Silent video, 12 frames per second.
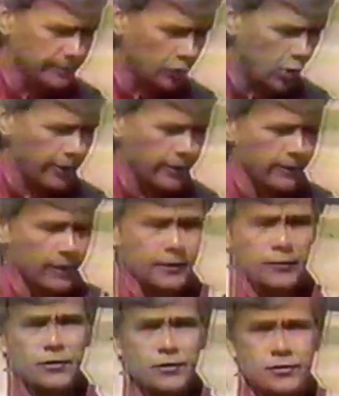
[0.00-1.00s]
brought in
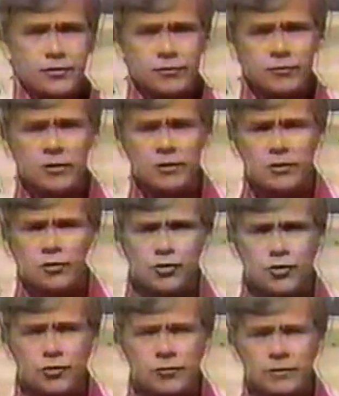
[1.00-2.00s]
hunters to
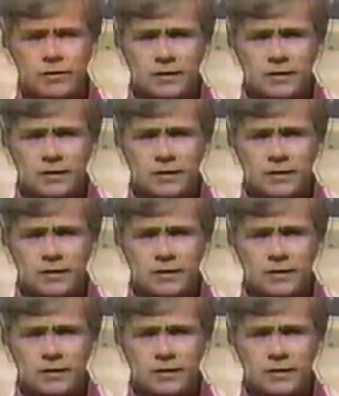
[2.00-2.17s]
shoot